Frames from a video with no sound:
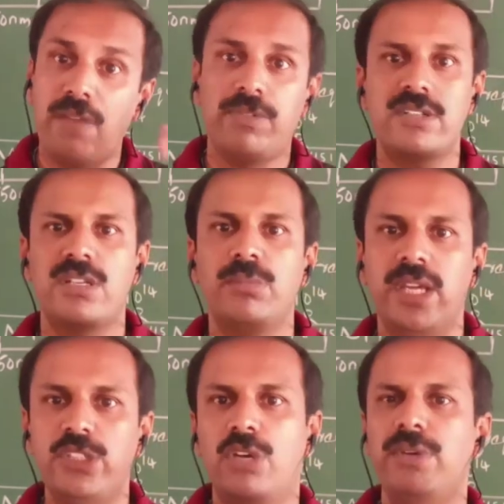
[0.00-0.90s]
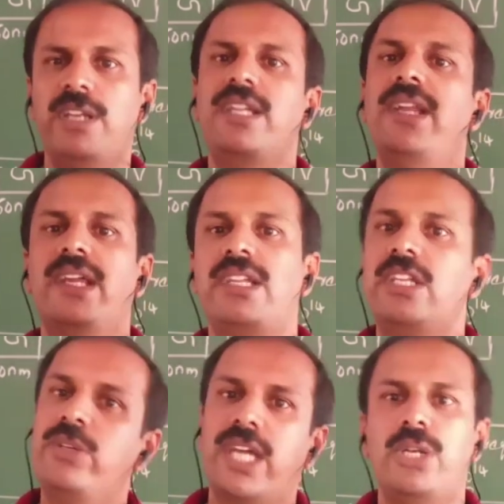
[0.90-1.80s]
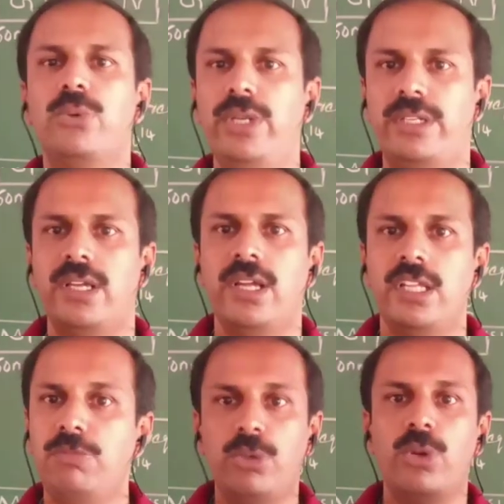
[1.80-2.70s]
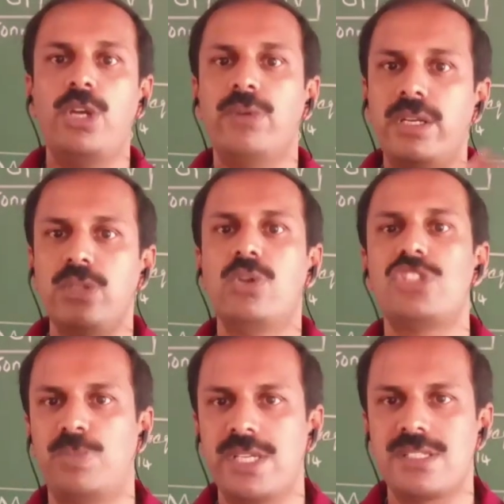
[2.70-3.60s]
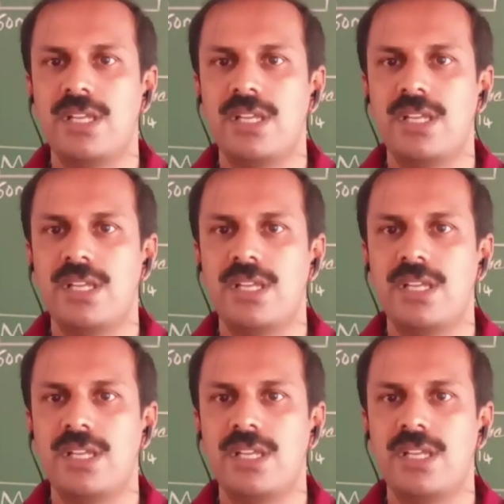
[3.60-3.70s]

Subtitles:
After some age of 18, 19, you can do it if you don't want to use specs.